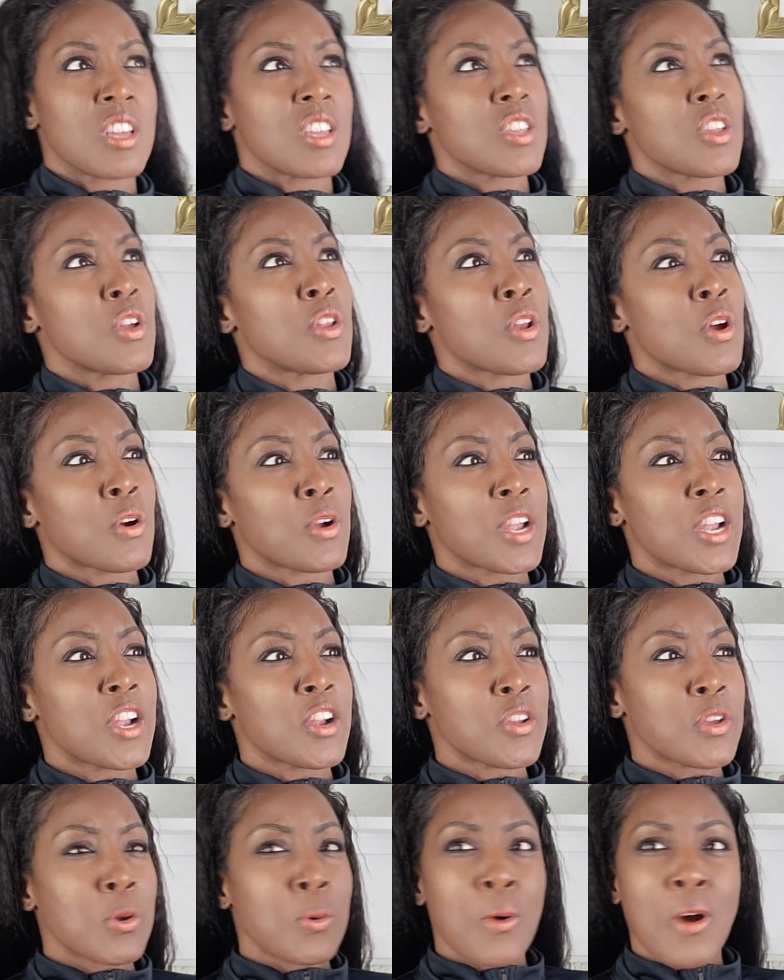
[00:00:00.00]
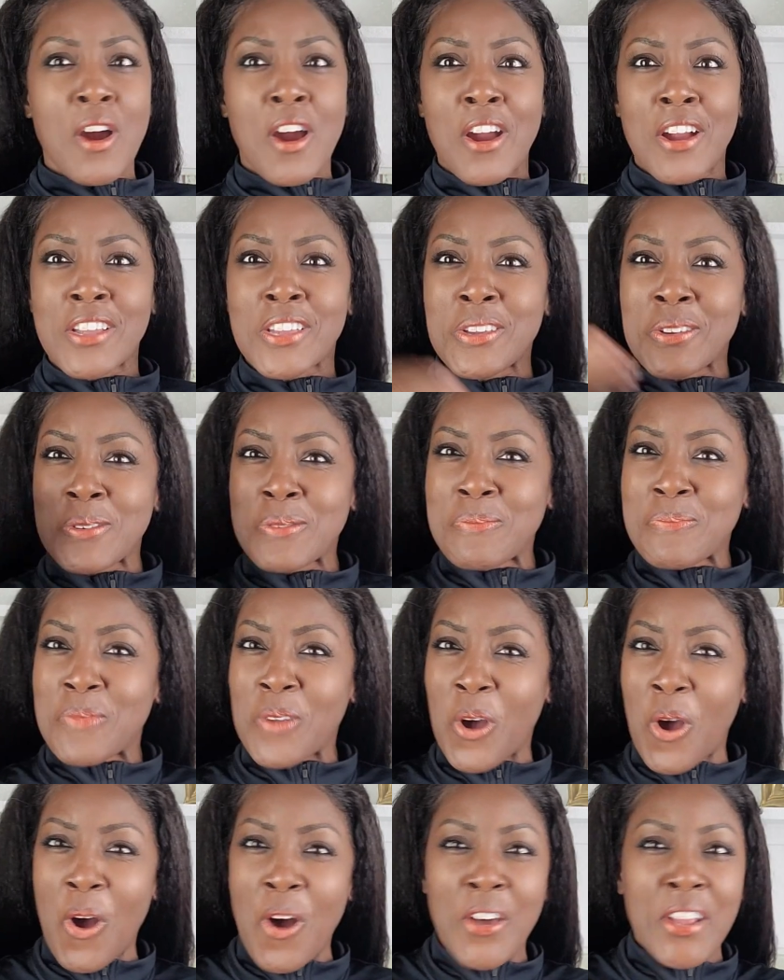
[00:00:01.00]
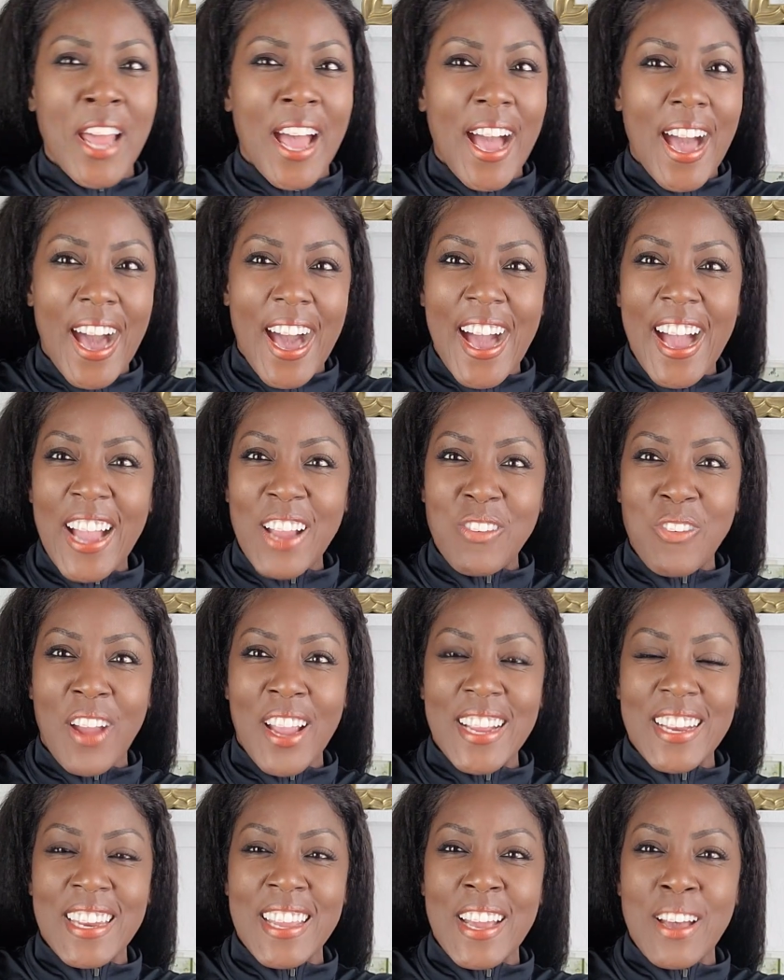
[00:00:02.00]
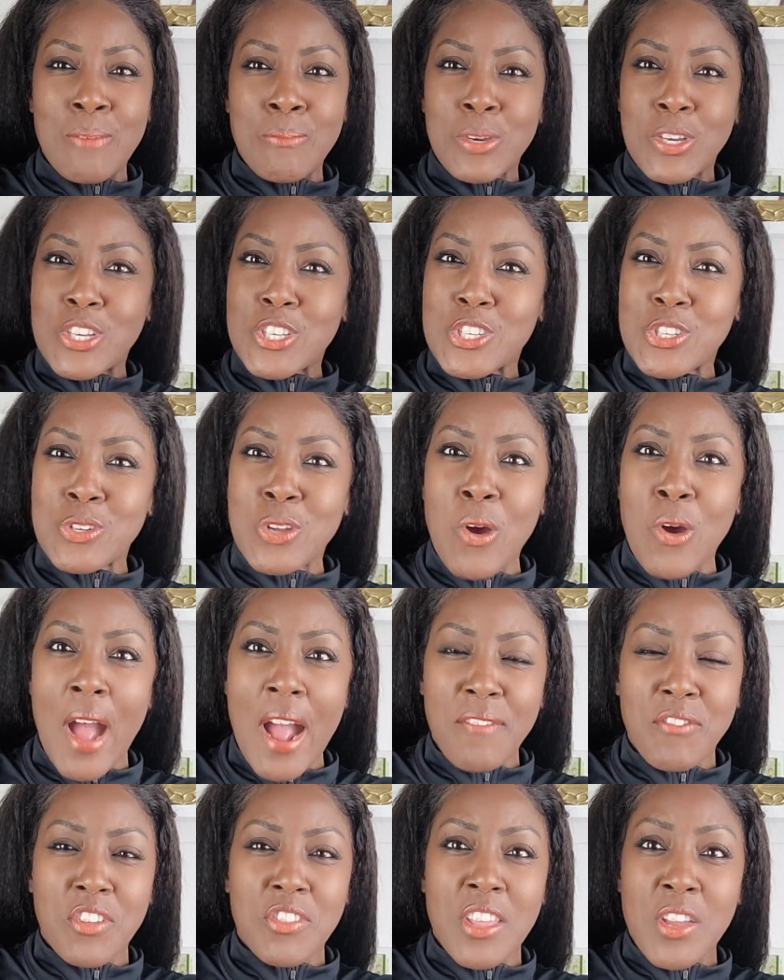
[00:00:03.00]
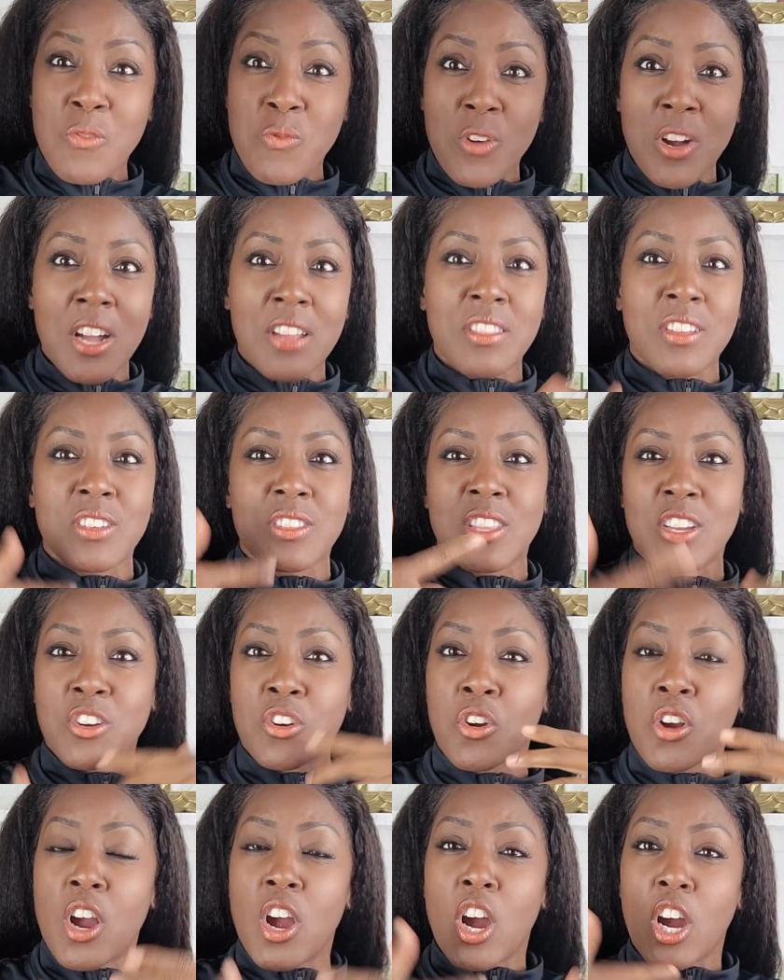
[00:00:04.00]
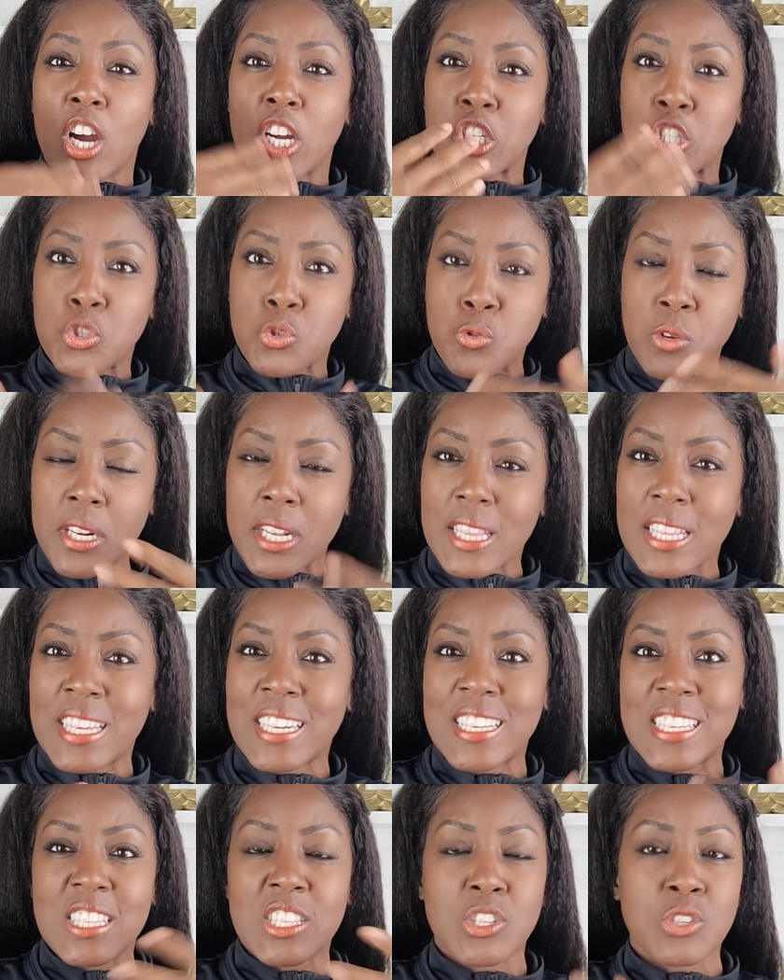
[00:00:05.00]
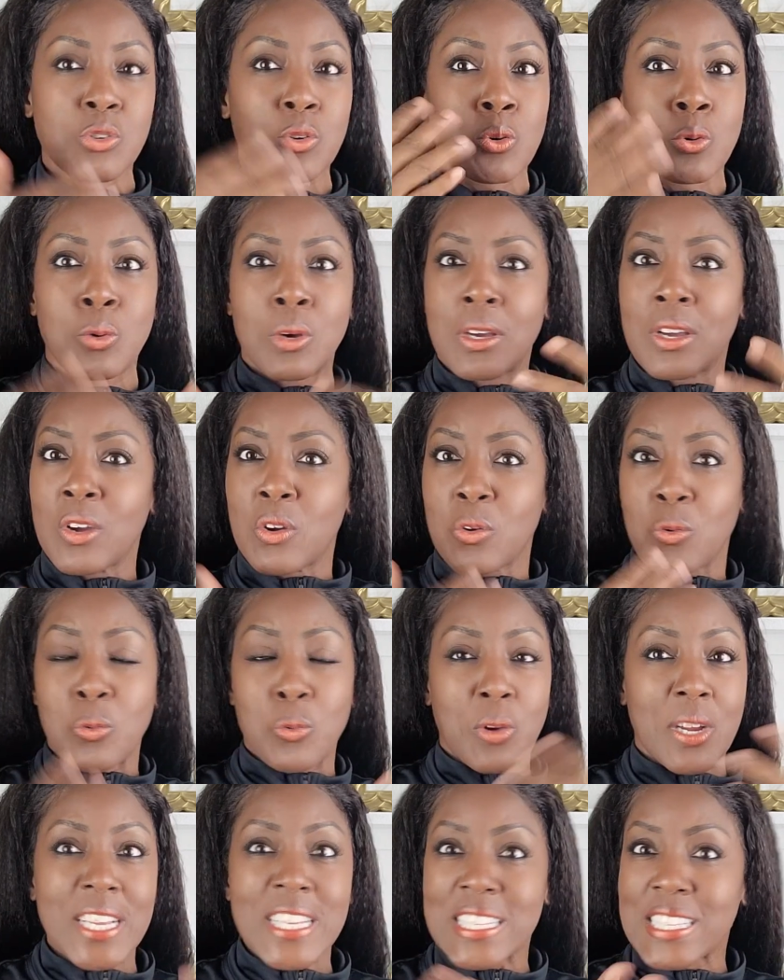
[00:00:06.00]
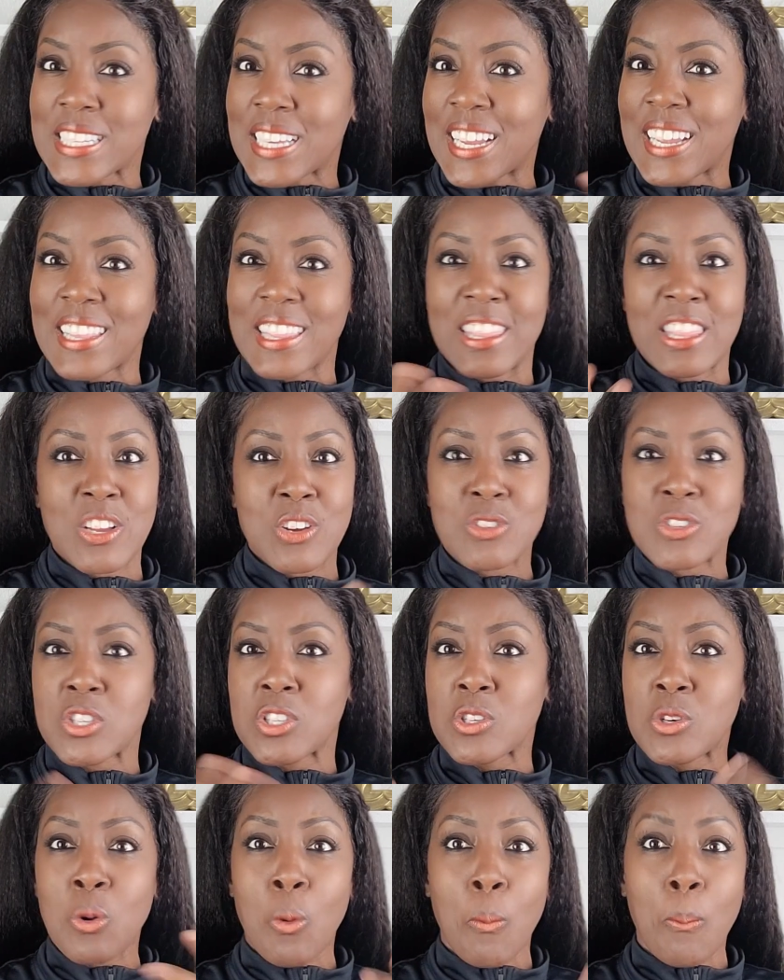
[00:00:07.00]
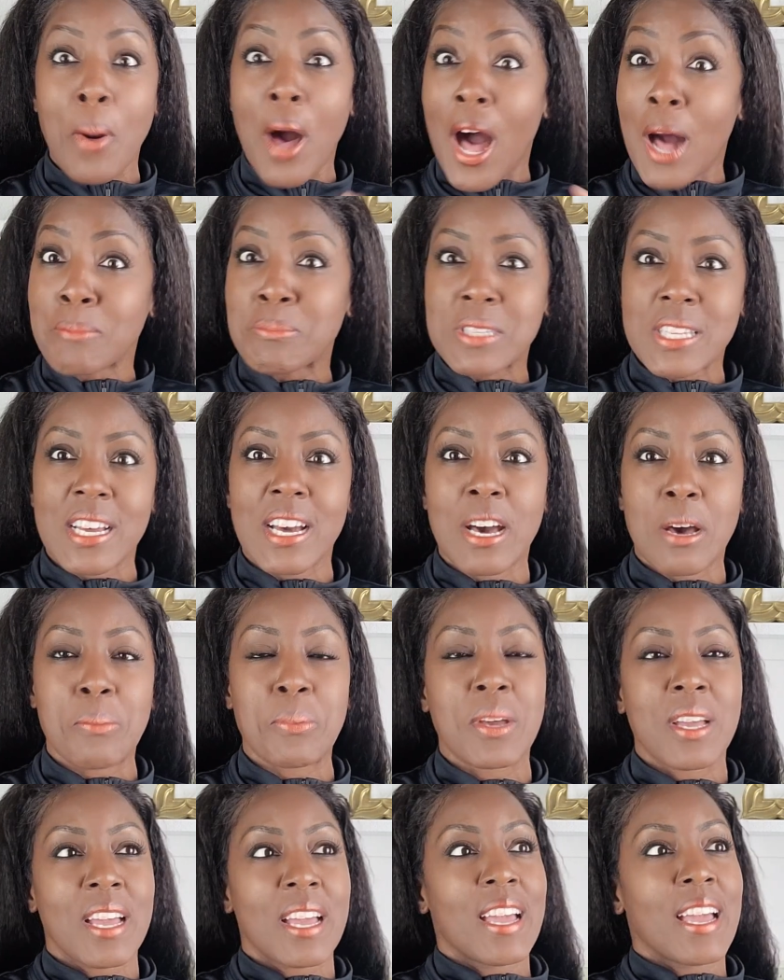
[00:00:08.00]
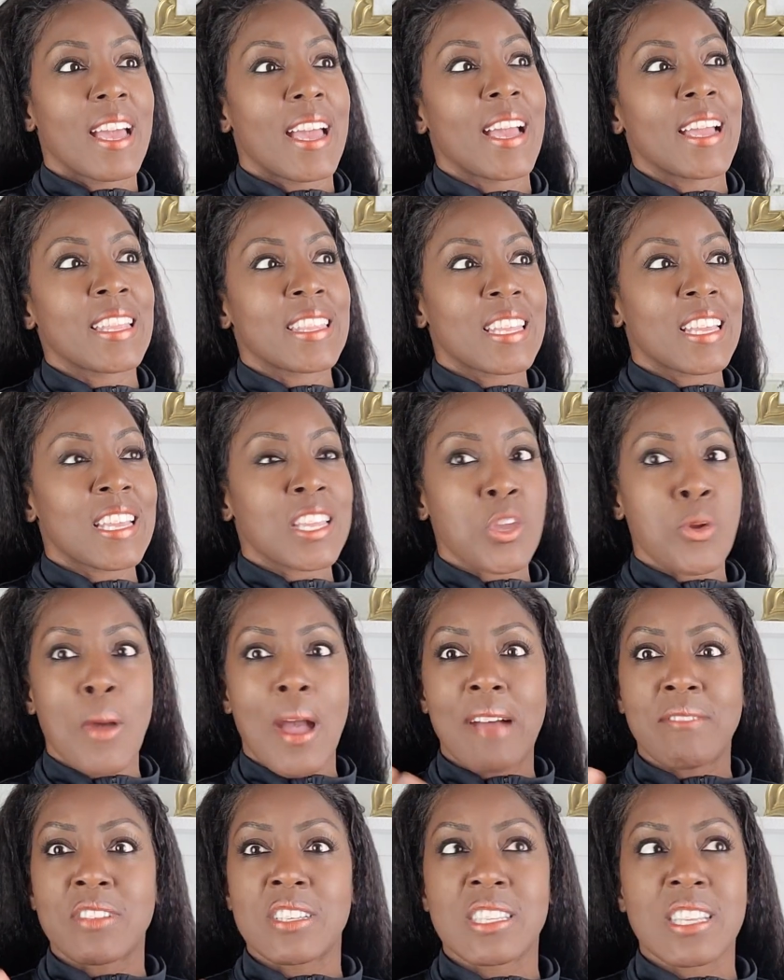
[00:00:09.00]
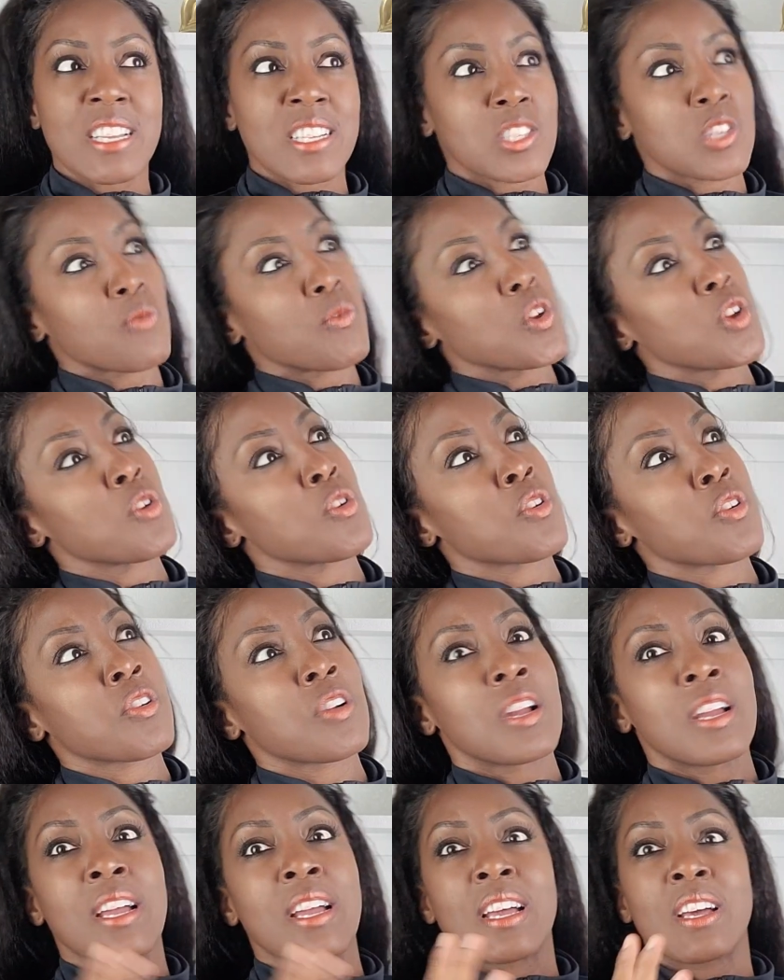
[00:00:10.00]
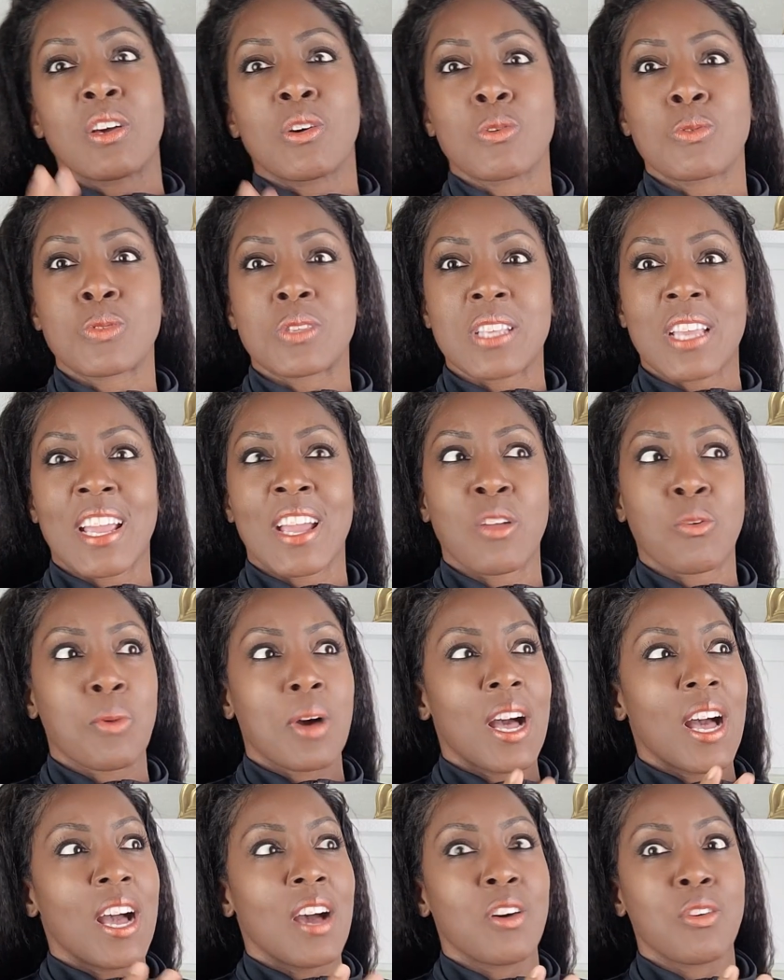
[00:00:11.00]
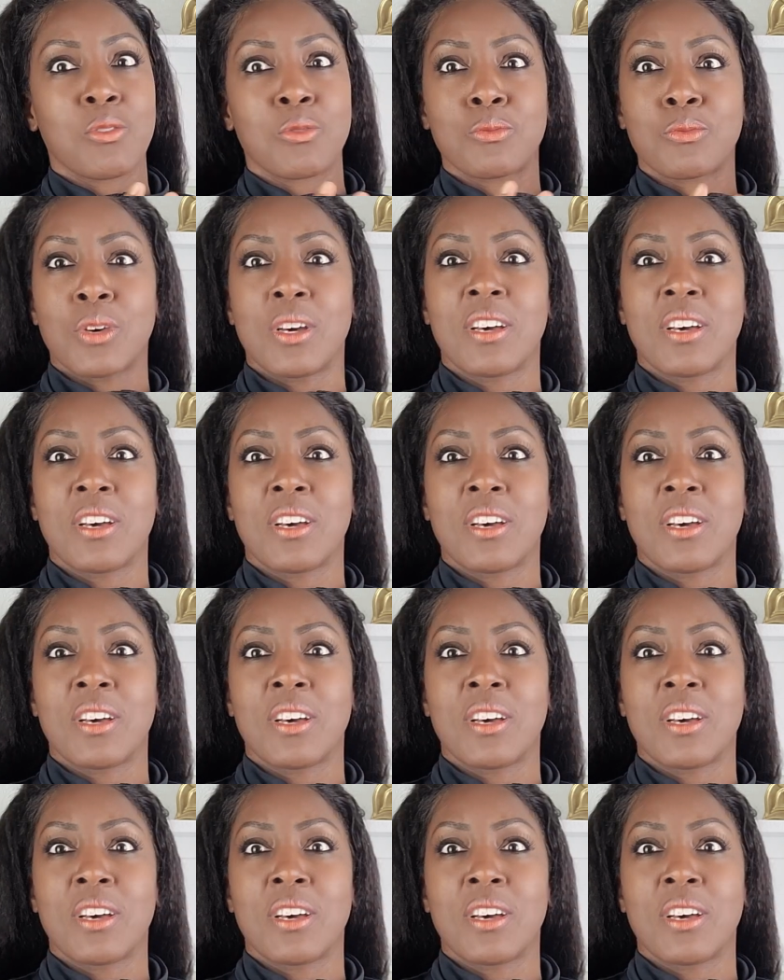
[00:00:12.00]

Here you are, you on a high right now, because after they run, their adrenaline is still racing. They're still pumped up. And then you have this interviewer who's saying, well, how,